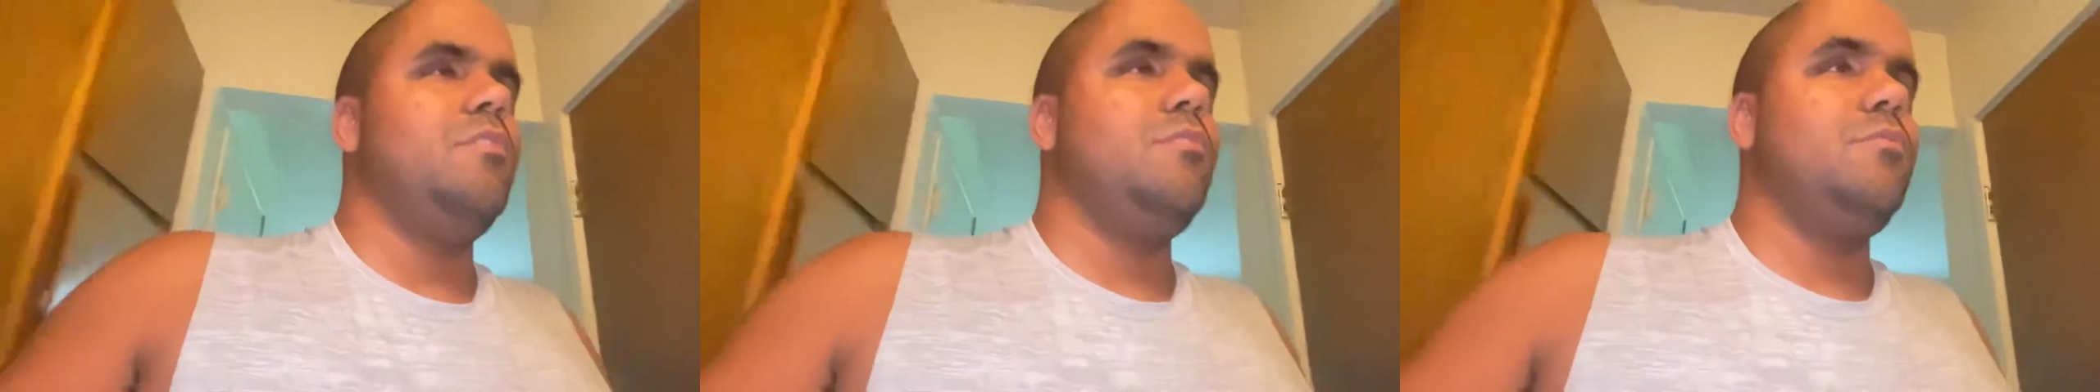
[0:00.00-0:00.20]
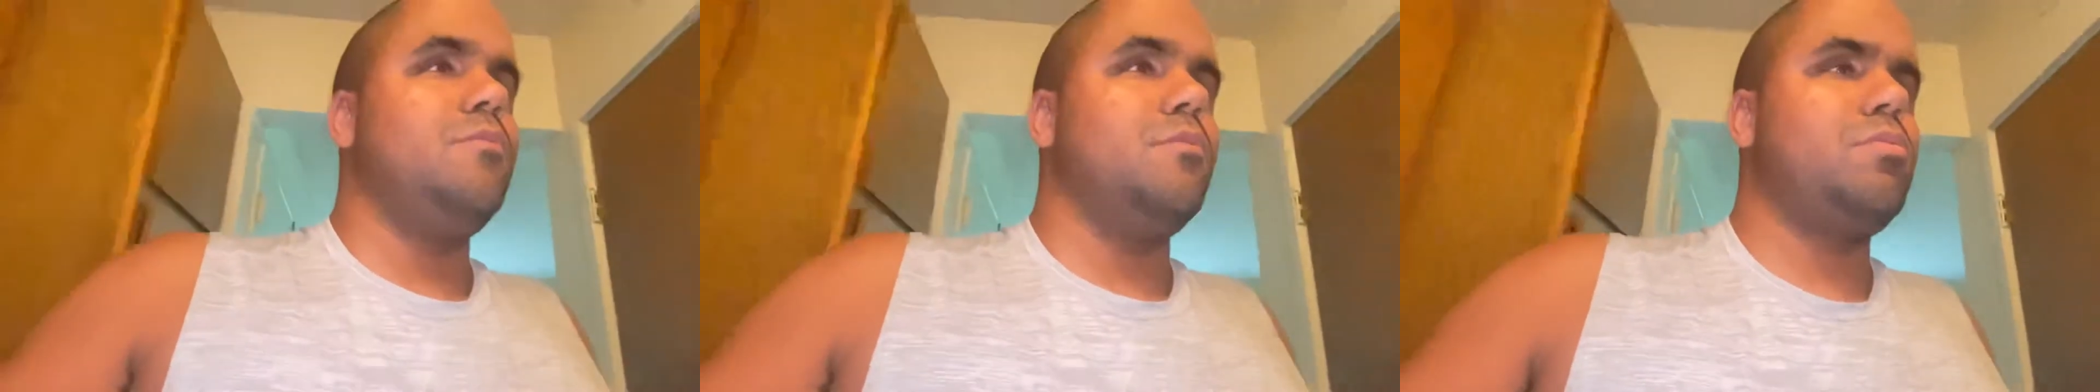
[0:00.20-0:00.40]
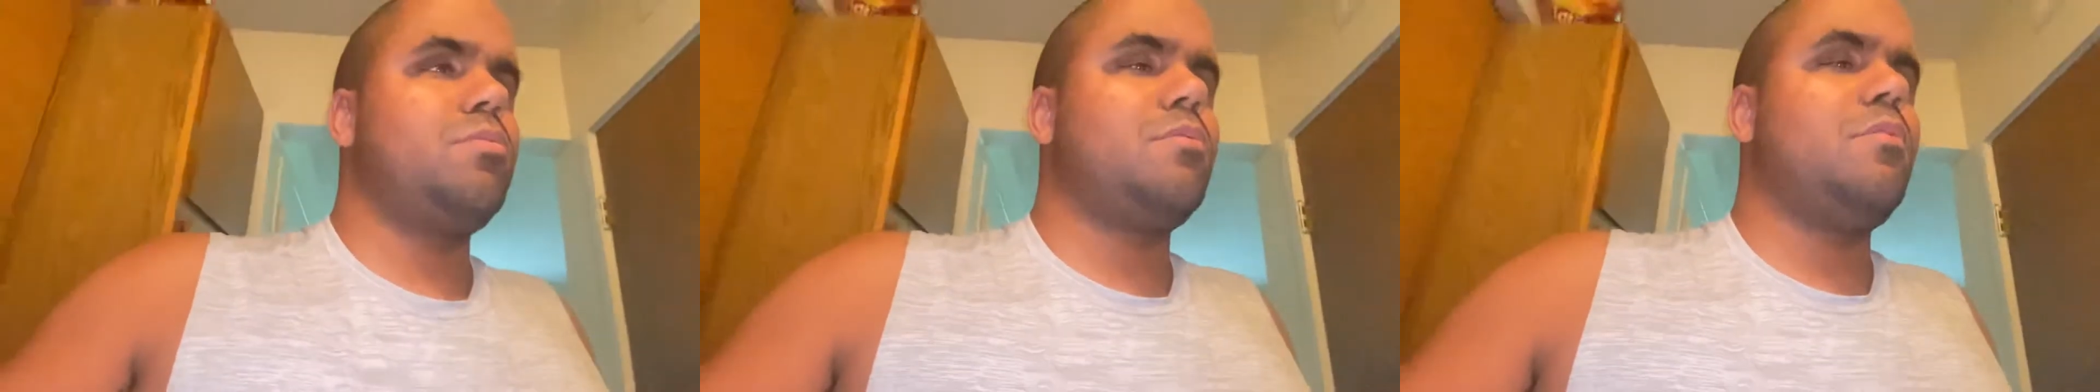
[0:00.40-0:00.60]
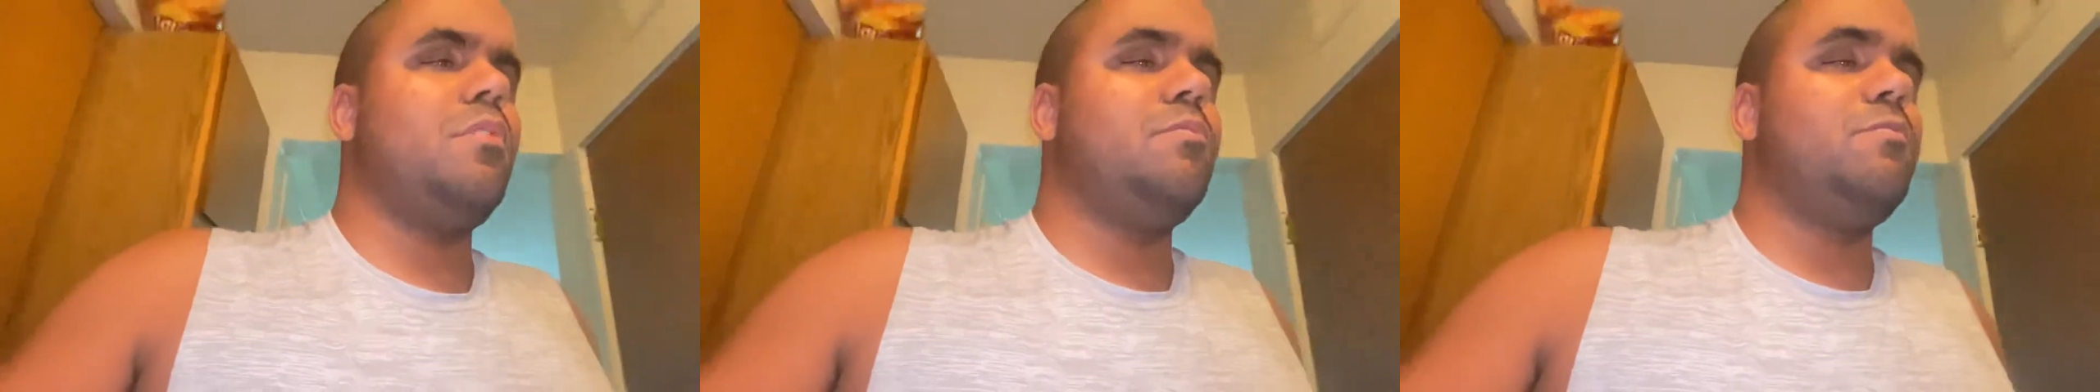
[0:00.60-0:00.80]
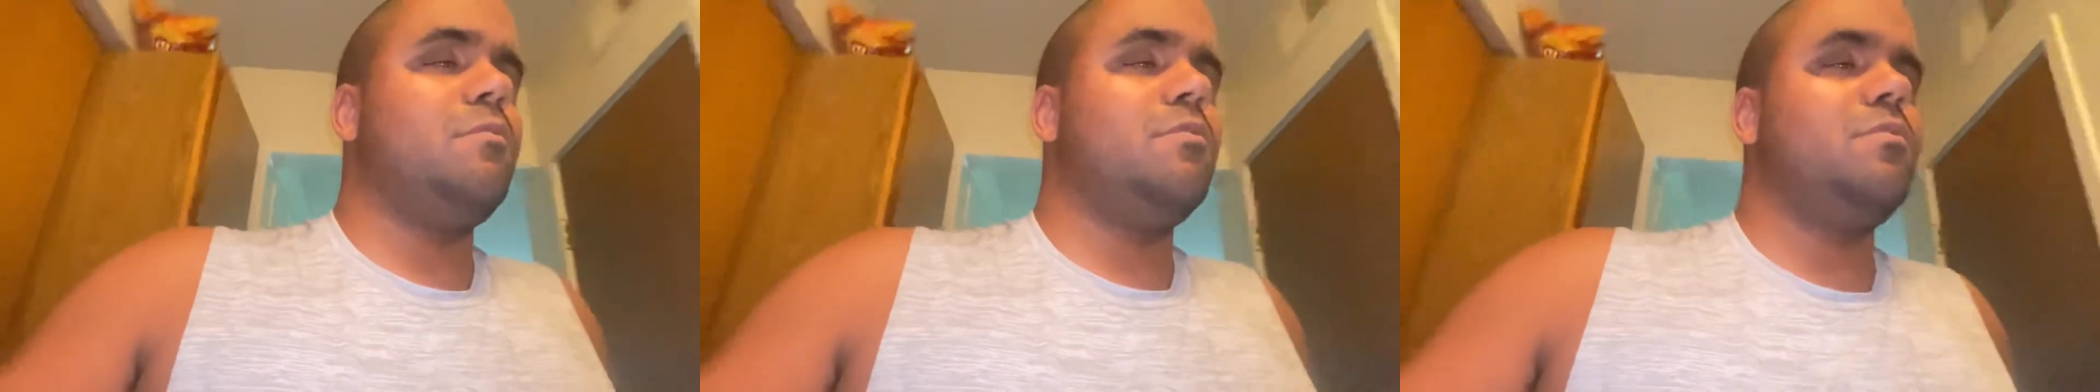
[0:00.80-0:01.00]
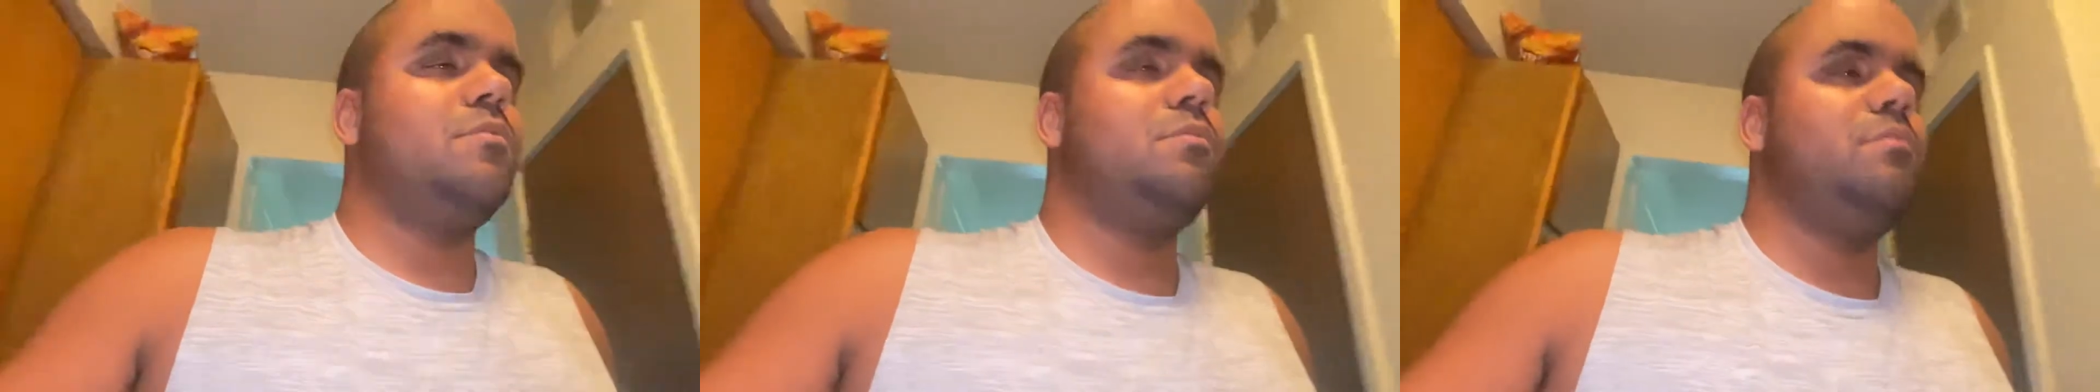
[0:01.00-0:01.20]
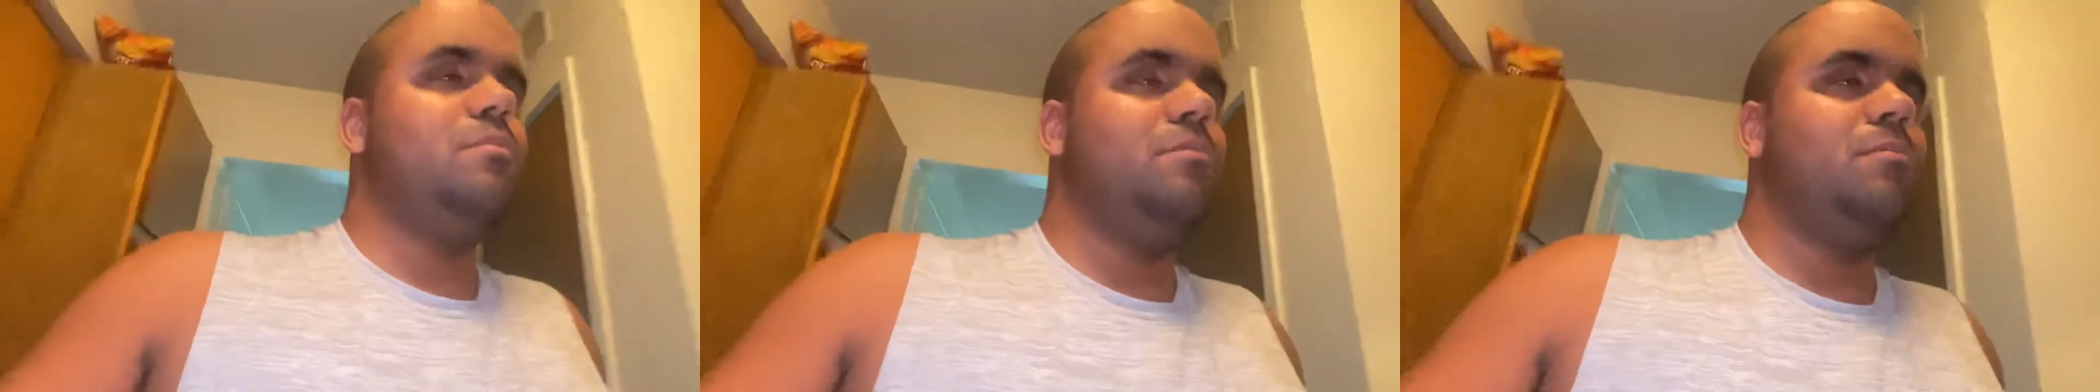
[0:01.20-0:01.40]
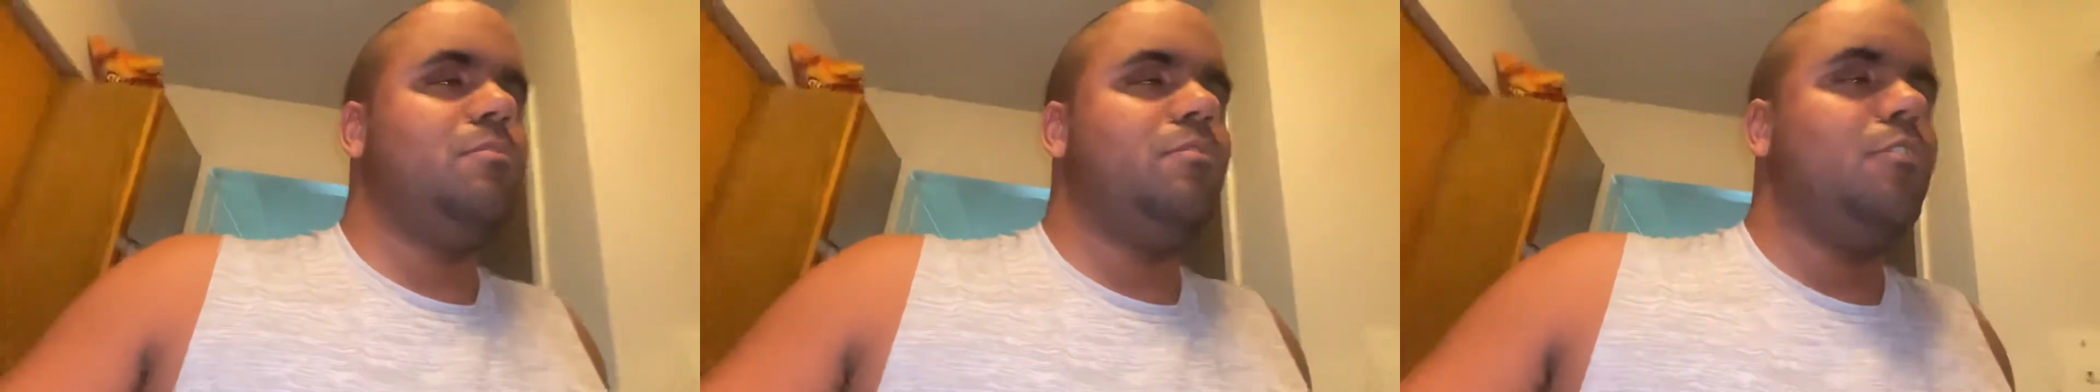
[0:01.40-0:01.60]
discovered,
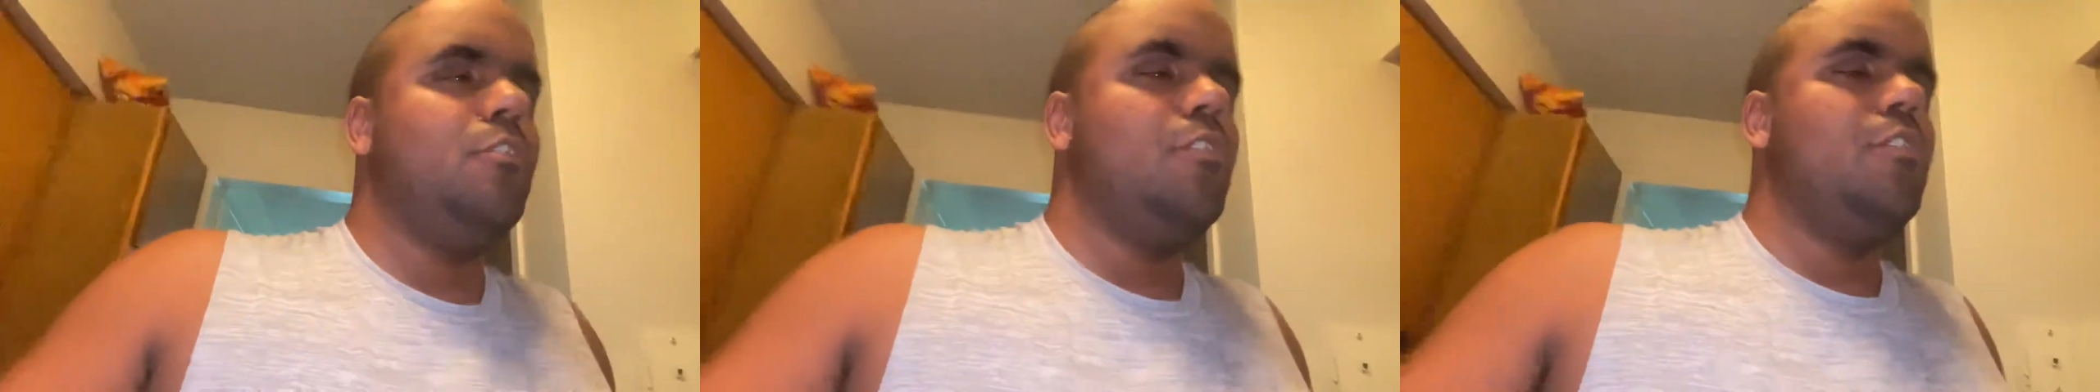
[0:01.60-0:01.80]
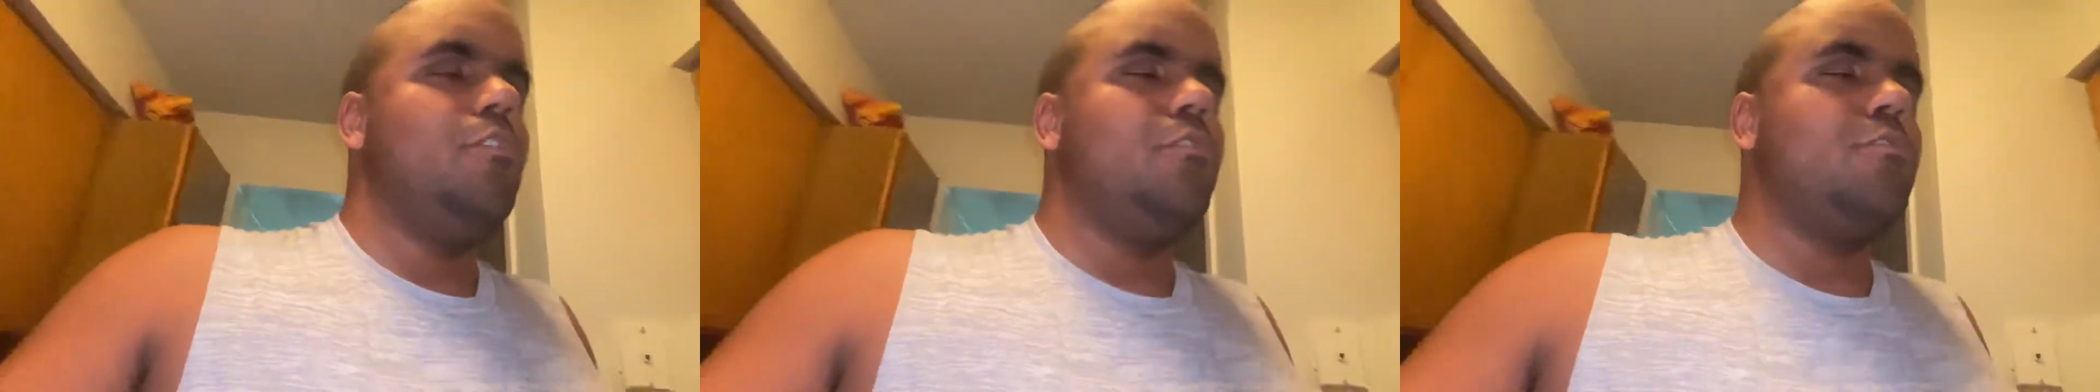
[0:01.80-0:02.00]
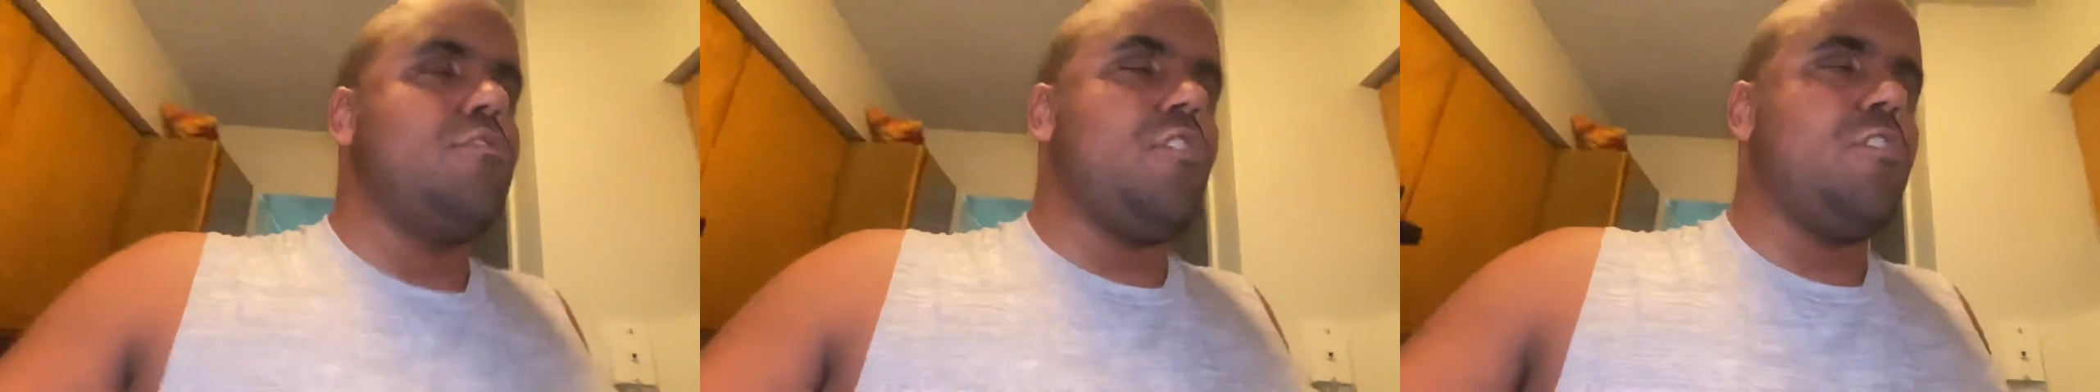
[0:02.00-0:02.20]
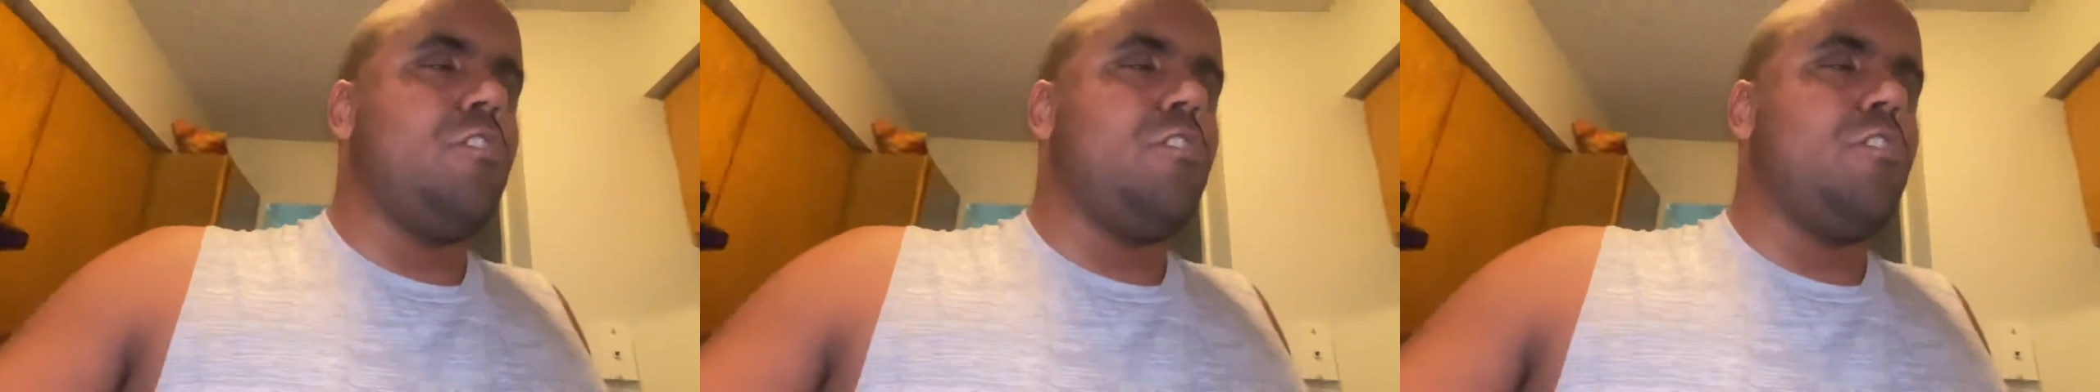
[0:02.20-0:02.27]
not